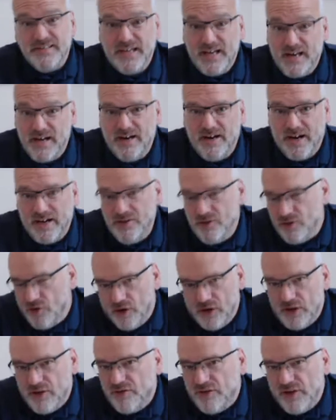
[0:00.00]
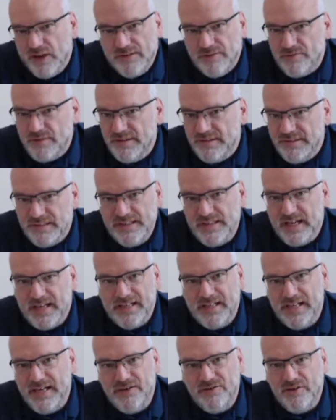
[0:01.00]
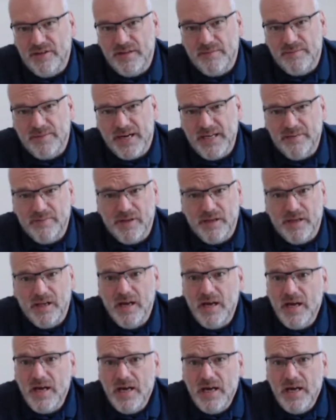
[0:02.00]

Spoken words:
They're idolatrous. We see that later in the Bible.